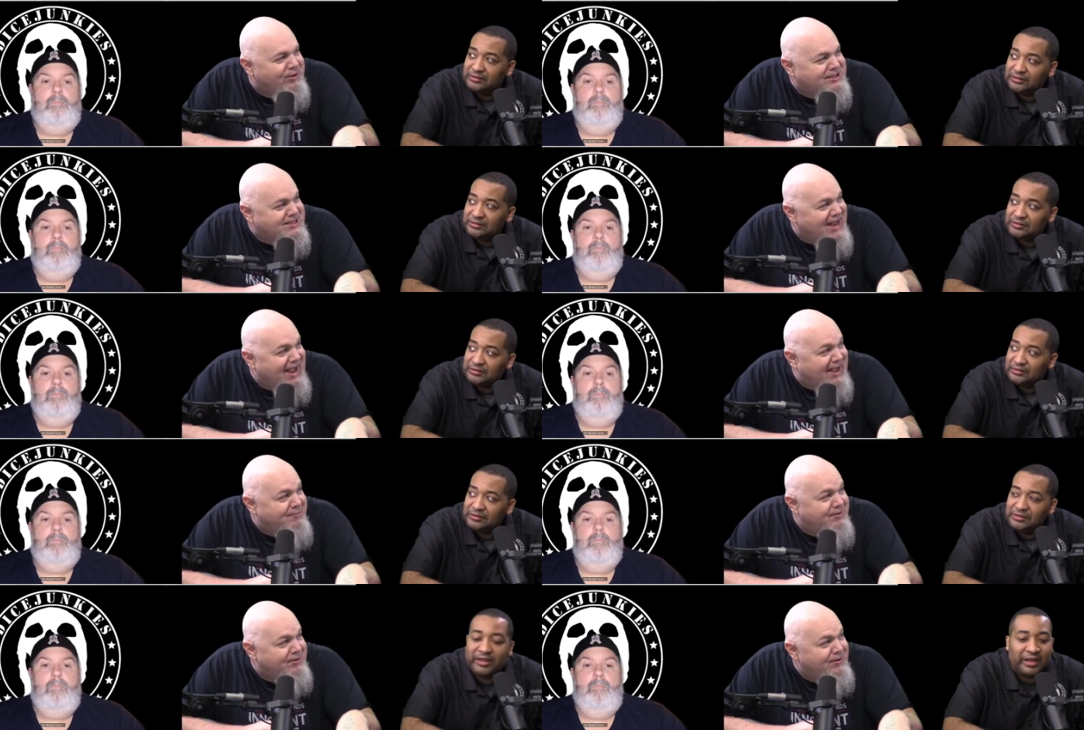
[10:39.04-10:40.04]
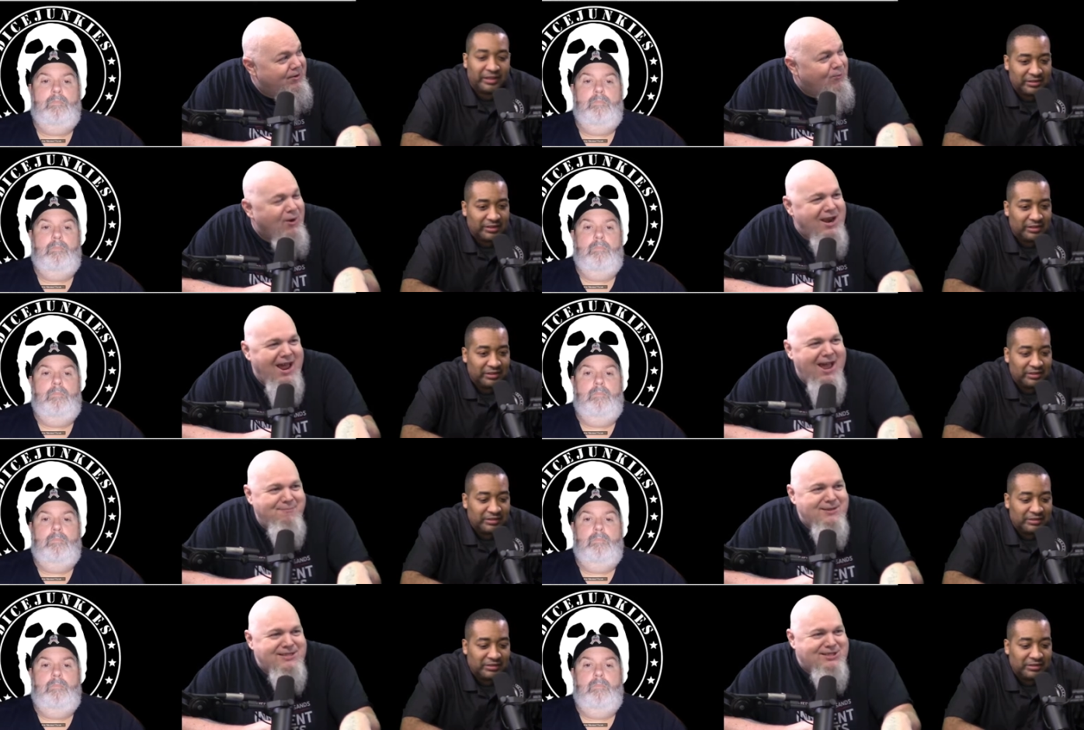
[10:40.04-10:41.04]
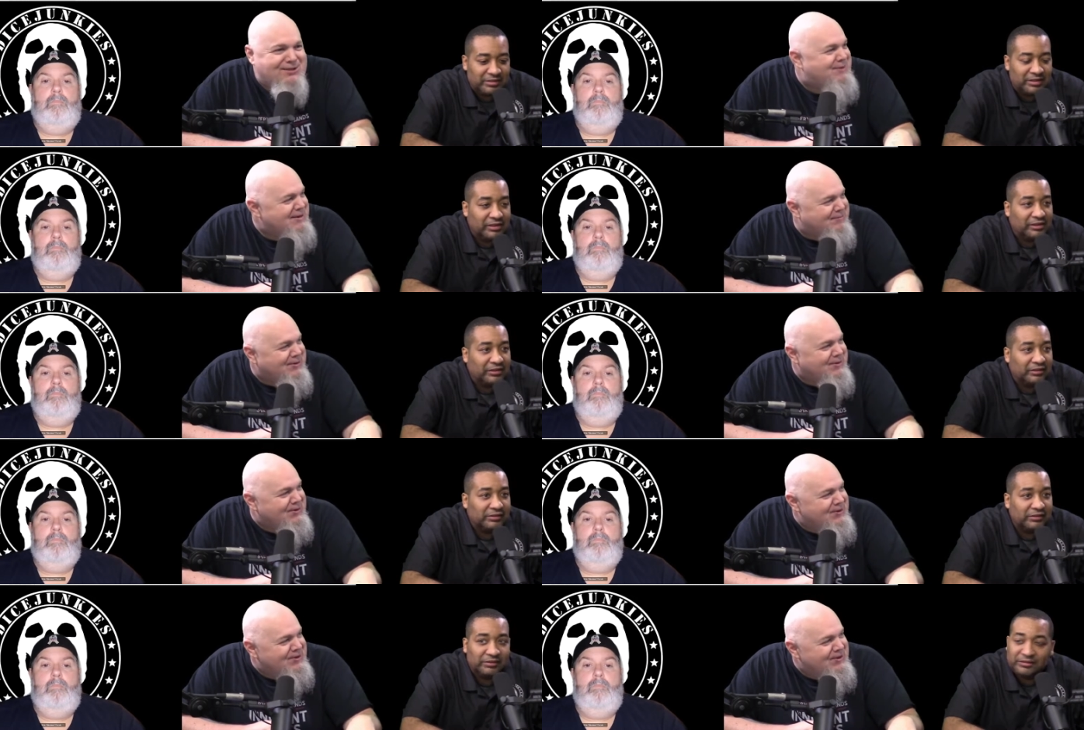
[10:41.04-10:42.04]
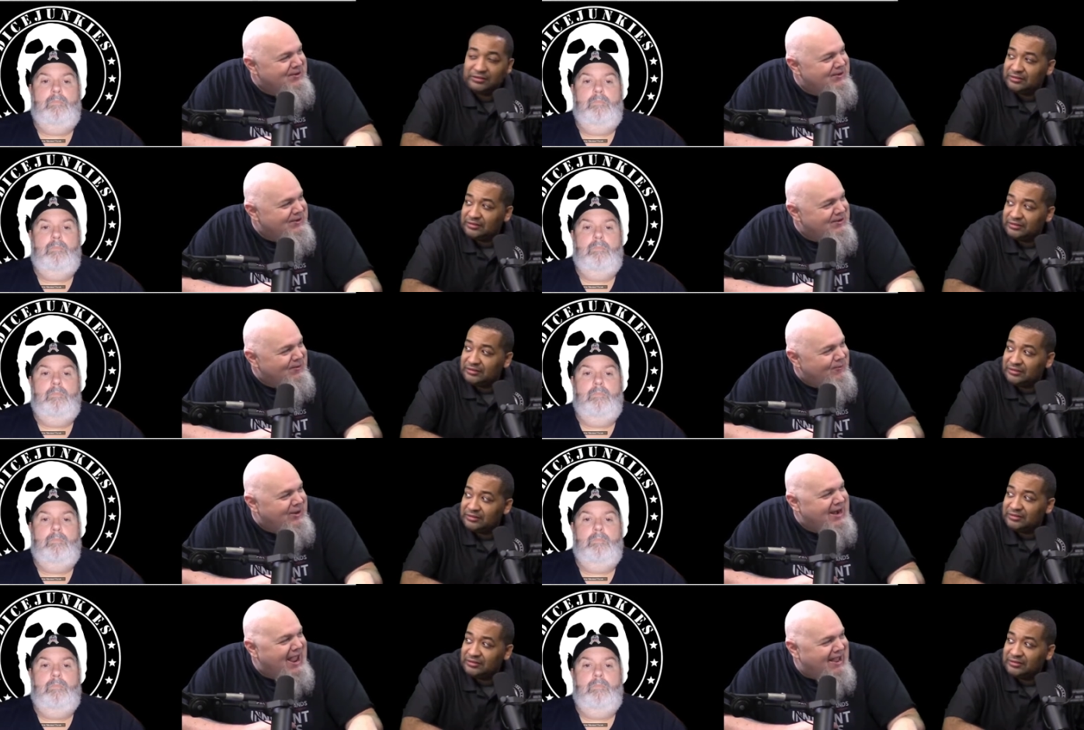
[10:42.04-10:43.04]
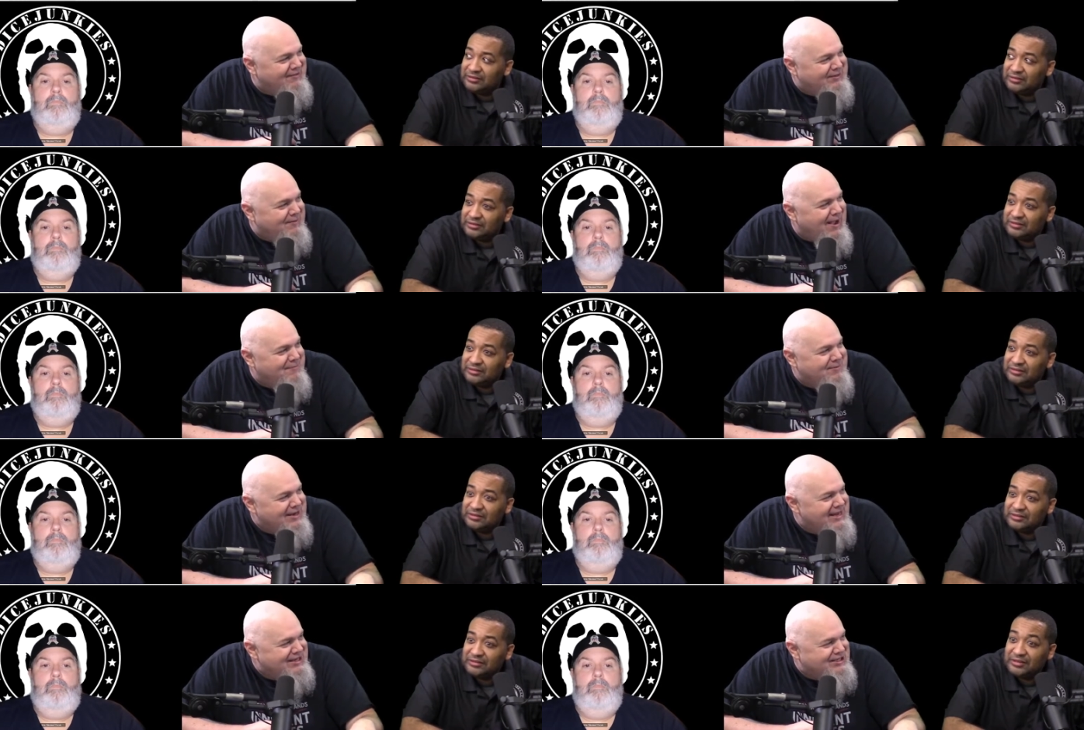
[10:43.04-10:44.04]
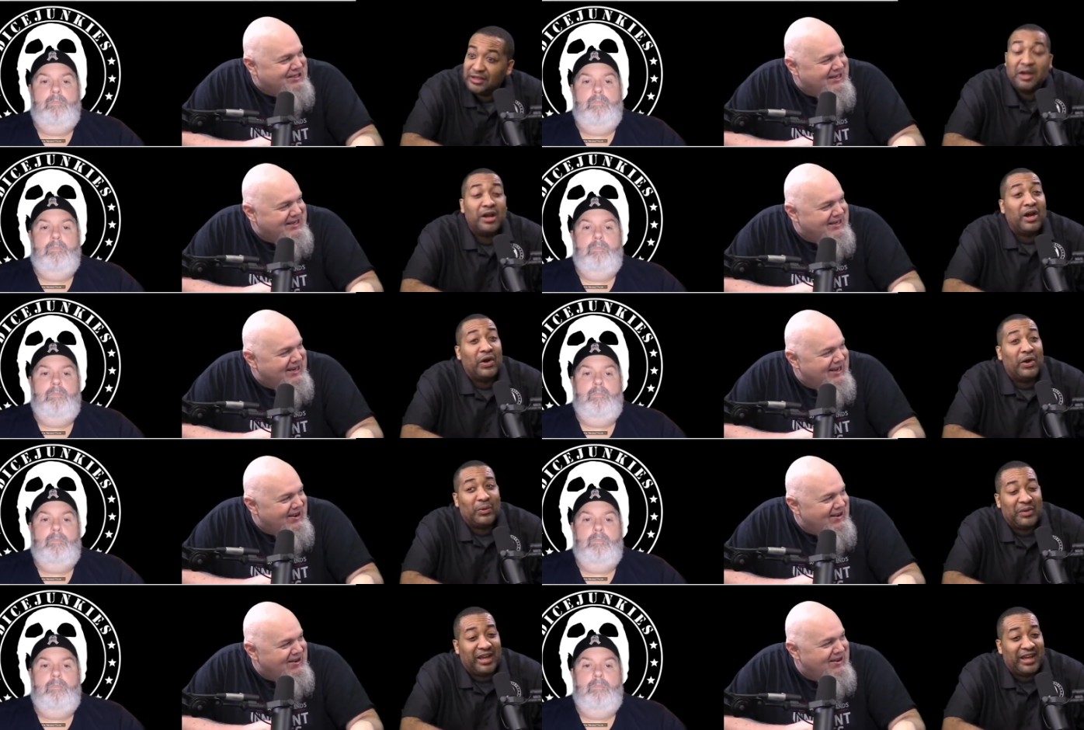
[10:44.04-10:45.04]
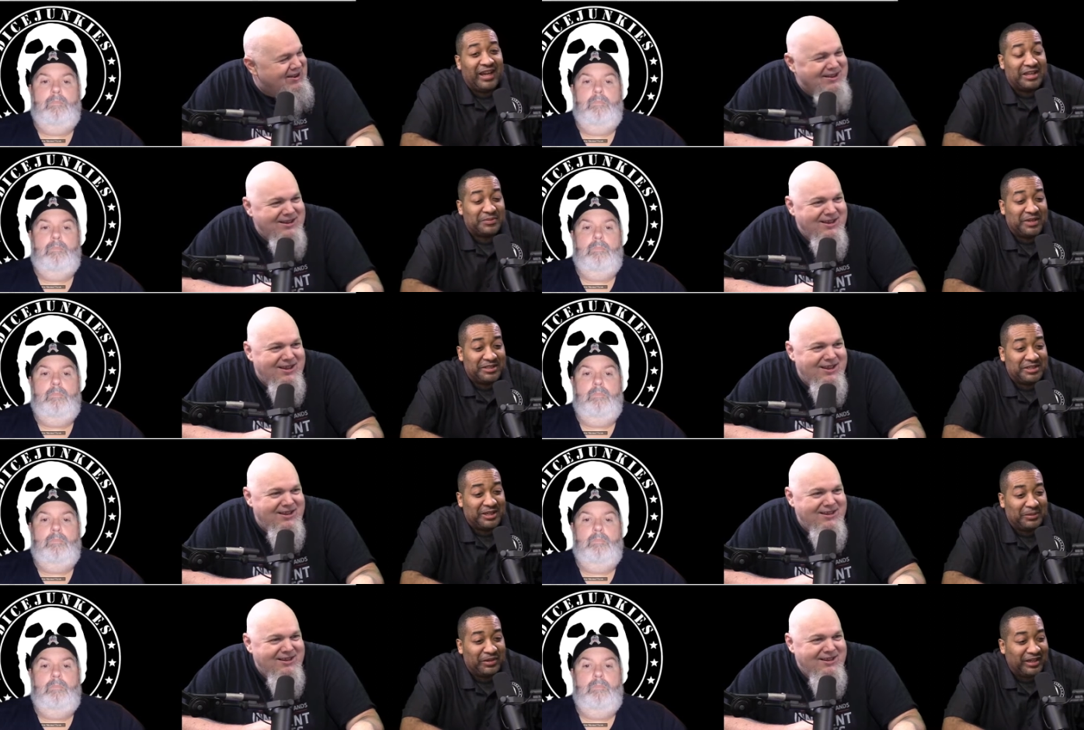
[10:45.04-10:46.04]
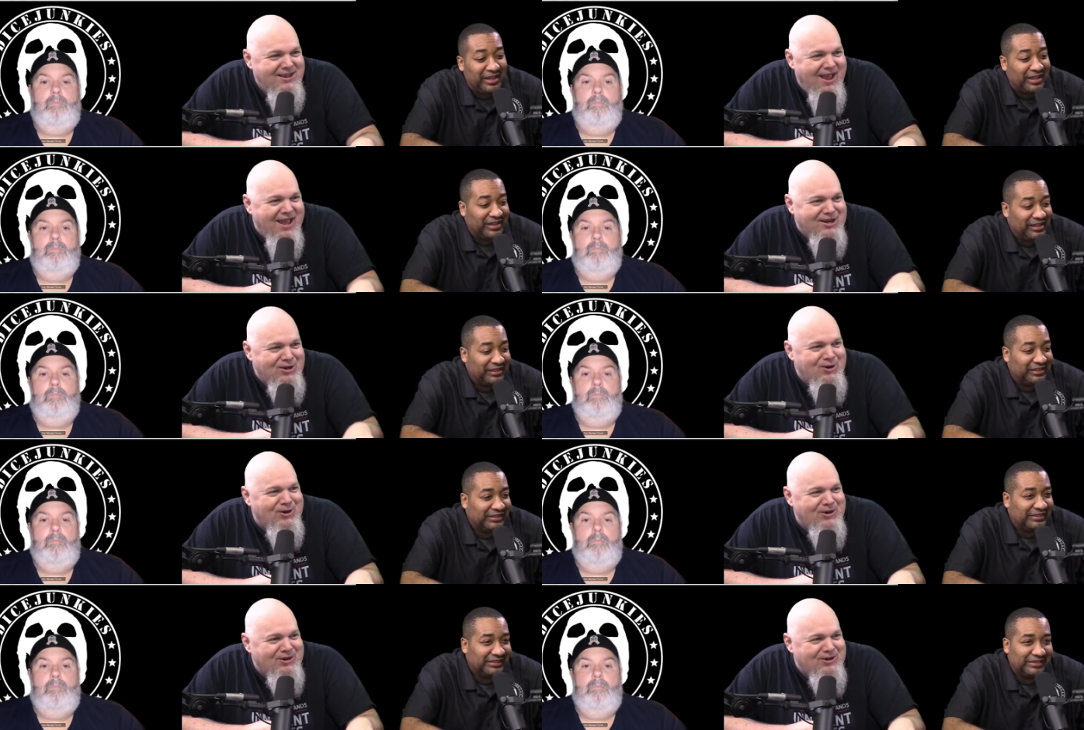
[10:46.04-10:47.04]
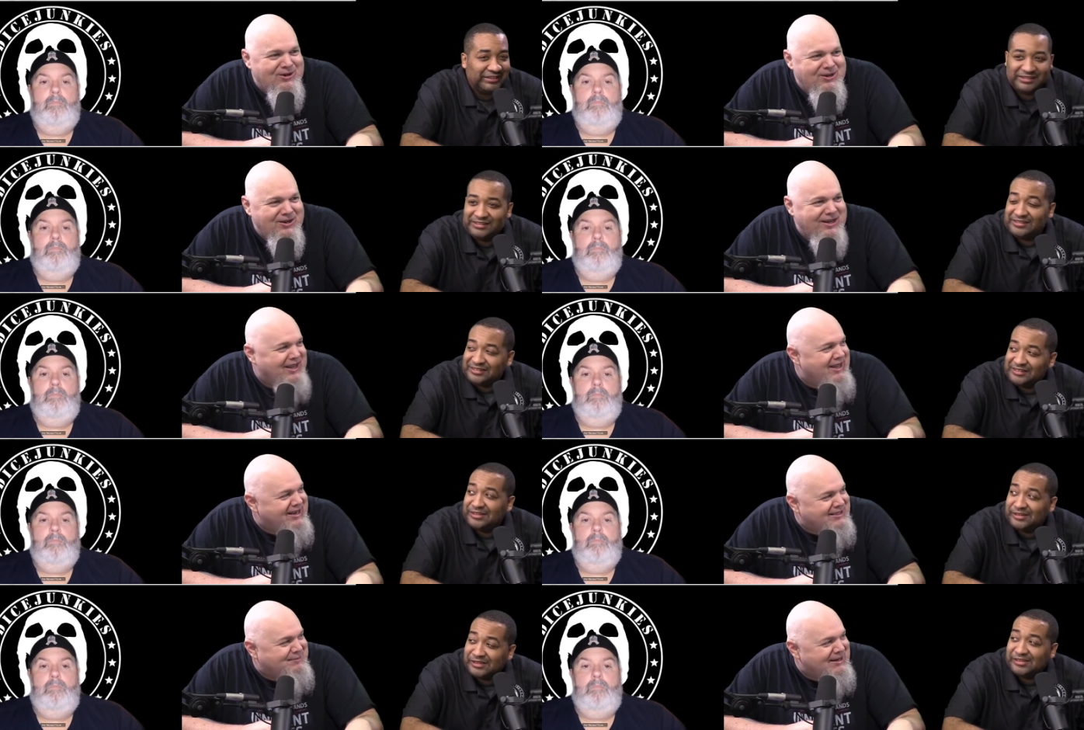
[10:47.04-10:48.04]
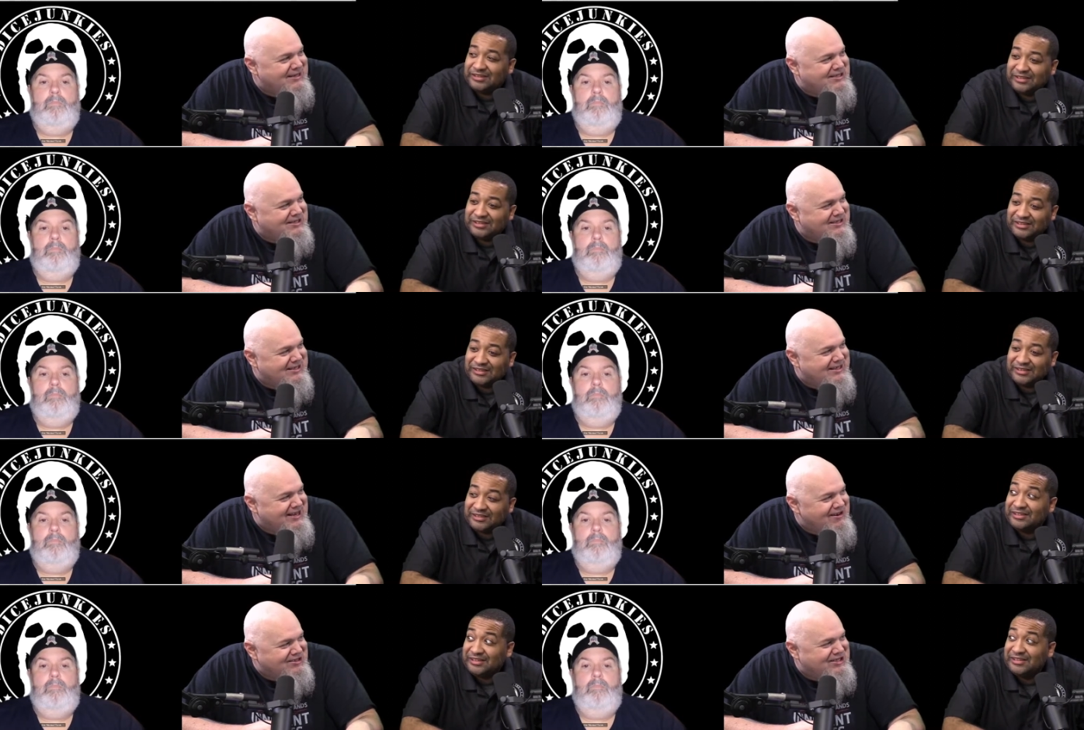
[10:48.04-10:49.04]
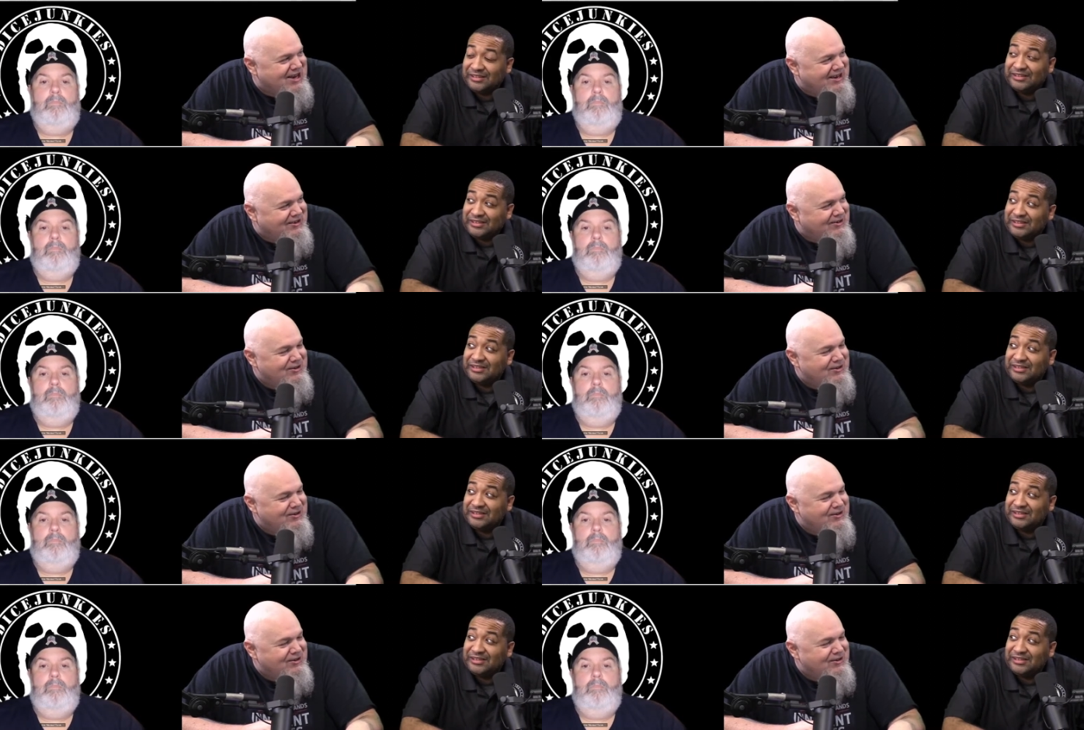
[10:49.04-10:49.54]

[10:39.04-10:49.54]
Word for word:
Speaker 1: snap. Yes. What happens to people when half the population. Oh man,
Speaker 2: that's messed up. Yeah,
Speaker 1: and you're in a space, you know, shuttle.